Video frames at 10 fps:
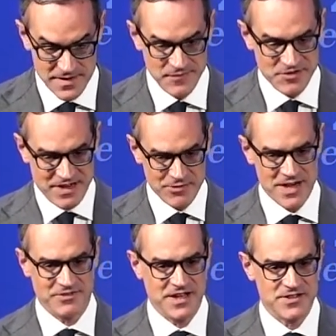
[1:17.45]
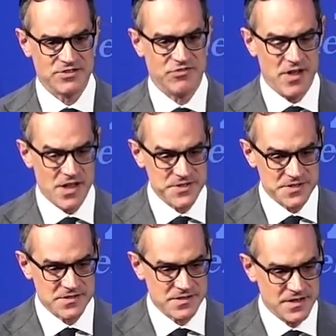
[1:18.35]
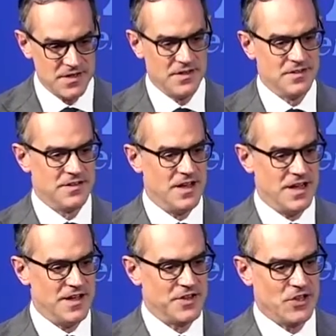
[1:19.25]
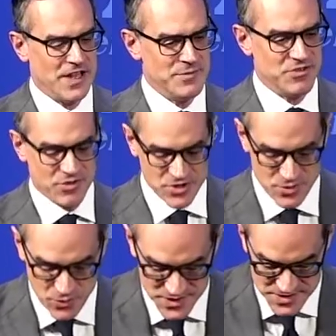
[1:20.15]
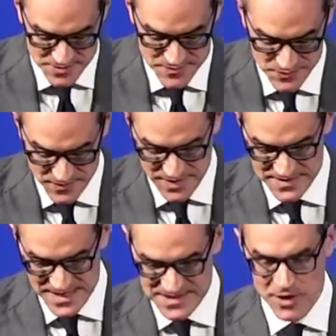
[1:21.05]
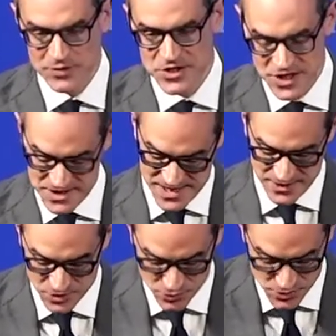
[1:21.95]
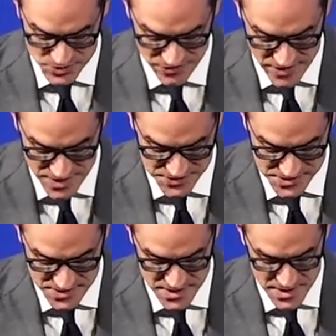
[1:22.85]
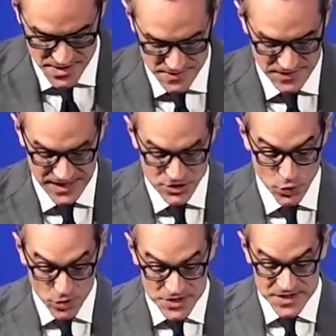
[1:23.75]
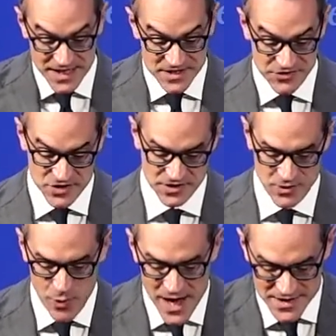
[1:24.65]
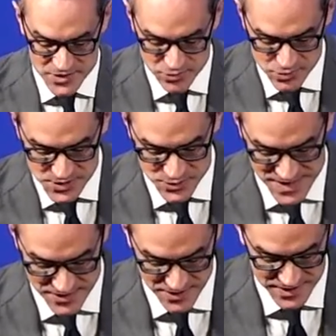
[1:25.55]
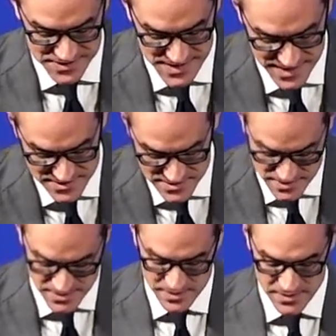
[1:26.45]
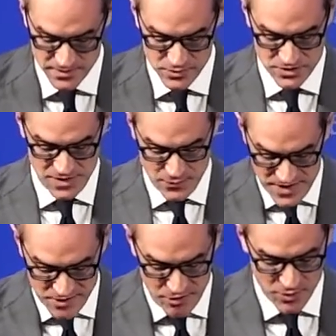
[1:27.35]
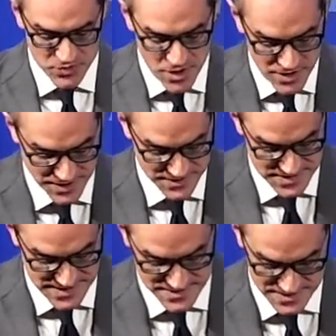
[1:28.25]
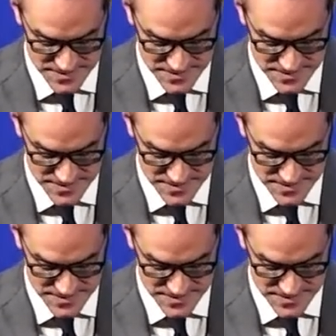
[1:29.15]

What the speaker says: Divine right of kings is false. The claim to virtue and wisdom, as that's the only just title to rule, is false. King George is not sufficiently wise to rule us without our consent, and we therefore withdraw our consent.